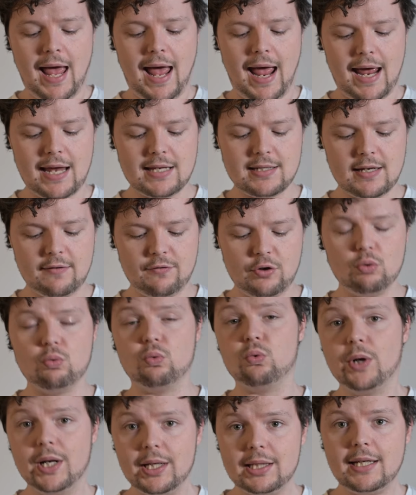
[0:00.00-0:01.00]
And if you
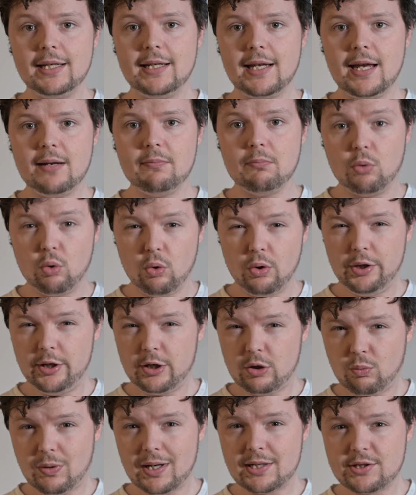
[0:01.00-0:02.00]
really need more than
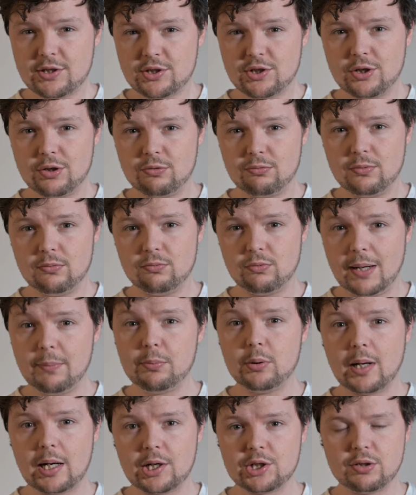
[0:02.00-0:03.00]
a 1:2
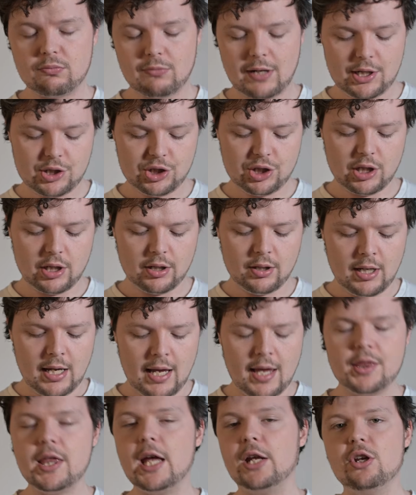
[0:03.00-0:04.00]
reproduction ratio,
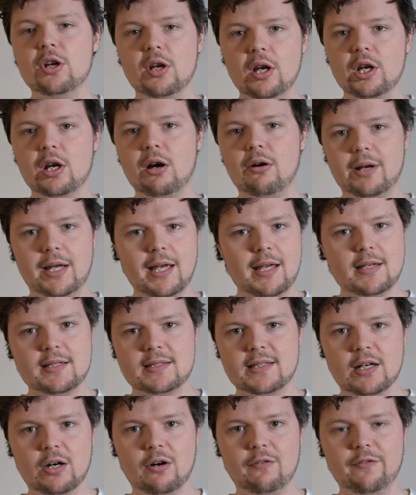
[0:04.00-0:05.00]
then you can go and get
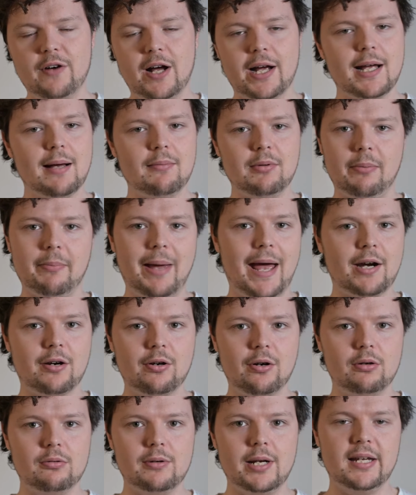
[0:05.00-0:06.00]
yourself a couple of
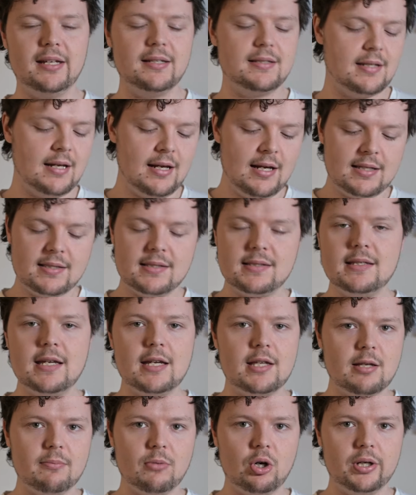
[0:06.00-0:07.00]
macro rings,
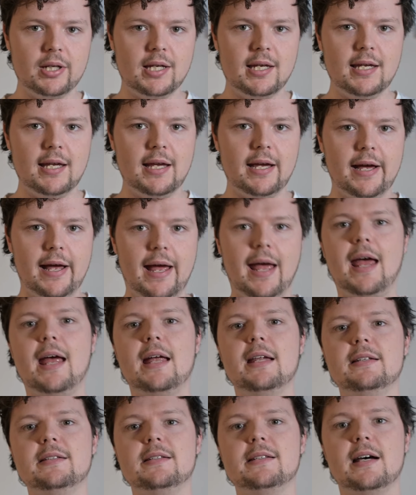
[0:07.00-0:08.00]
stick them on here,
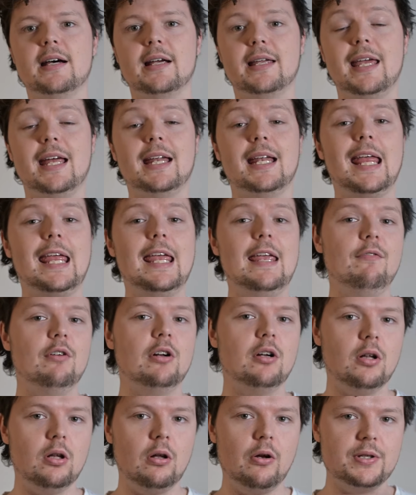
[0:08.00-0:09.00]
and get even
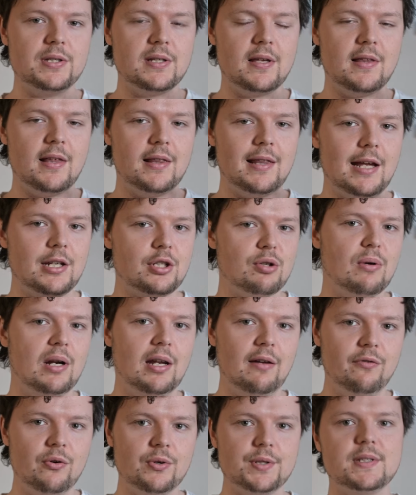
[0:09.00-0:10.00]
closer than that
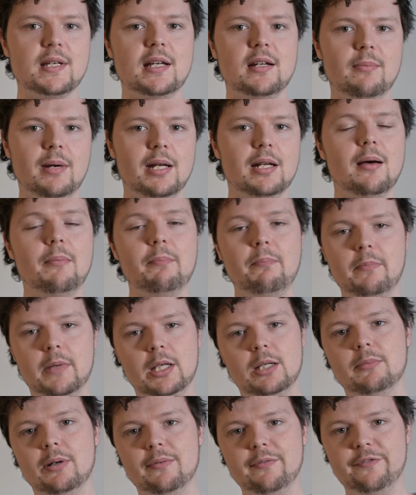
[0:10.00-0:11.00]
24 centimeter
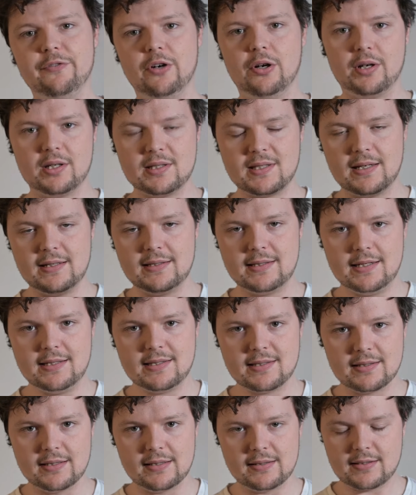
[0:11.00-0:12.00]
minimum focusing
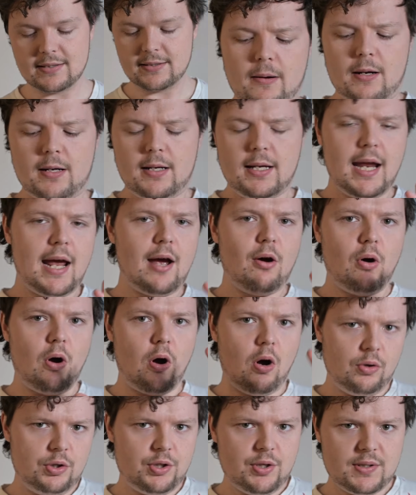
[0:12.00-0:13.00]
distance. Now
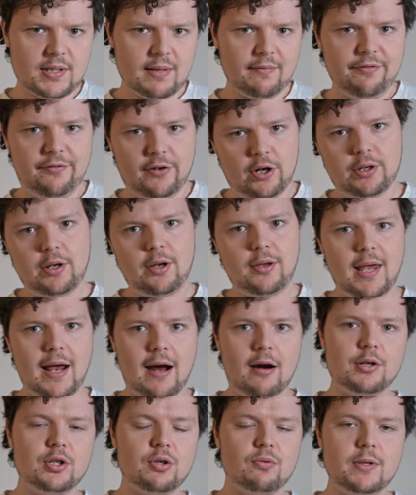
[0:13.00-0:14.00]
onto some photo
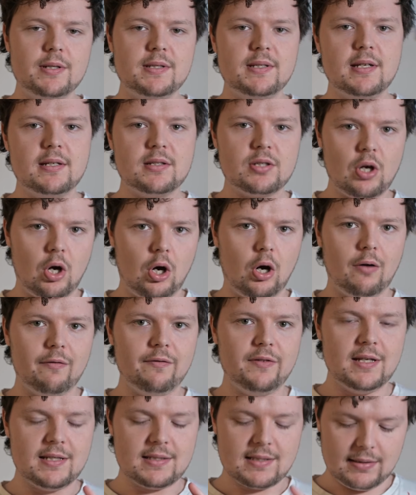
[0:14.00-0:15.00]
characteristics of
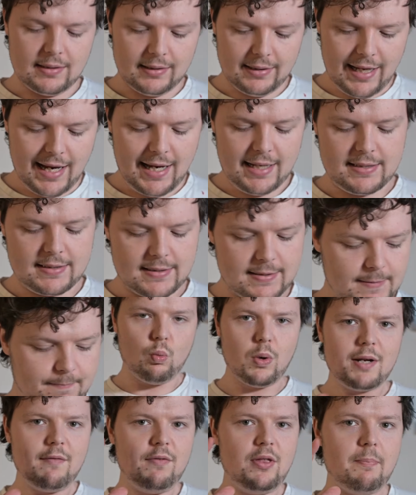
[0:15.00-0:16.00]
this lens.
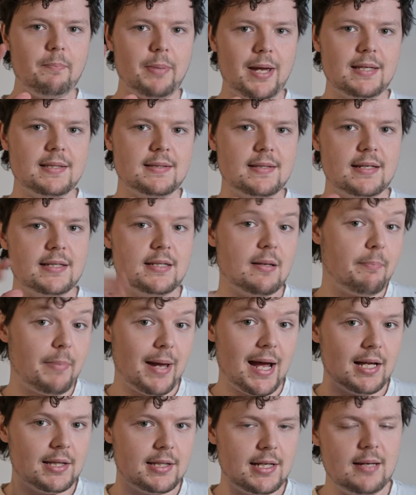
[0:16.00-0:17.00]
One of the best things
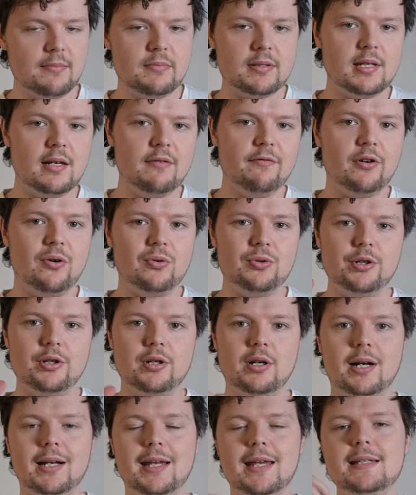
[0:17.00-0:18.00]
about the MC
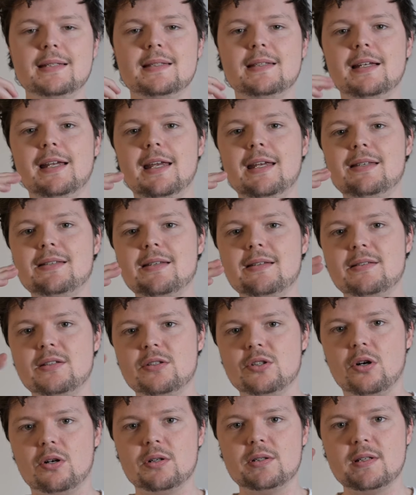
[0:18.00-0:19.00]
Volna-9 is that it does
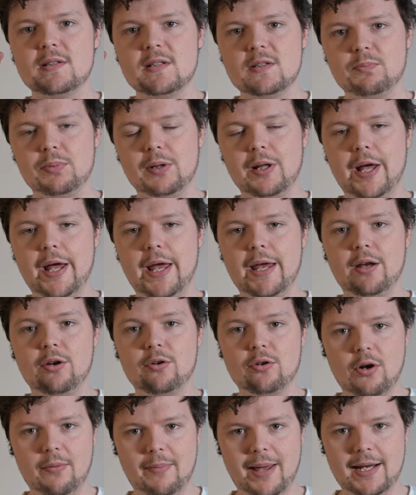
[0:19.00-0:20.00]
not display
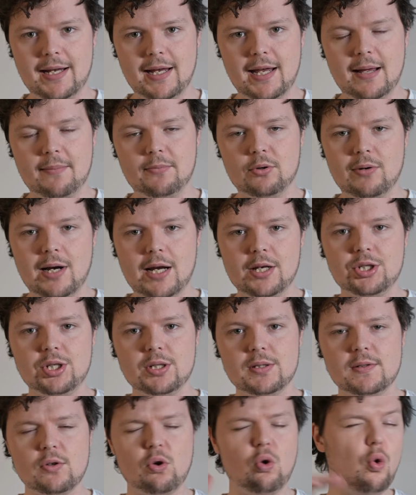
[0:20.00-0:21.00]
chromatic
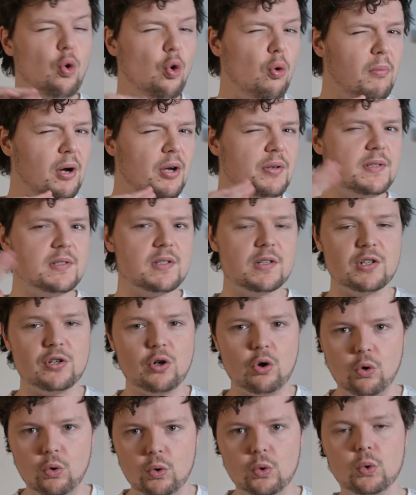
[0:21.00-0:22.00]
aberrations almost at
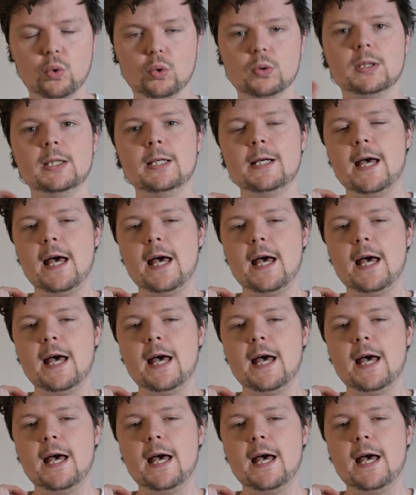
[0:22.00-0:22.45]
all.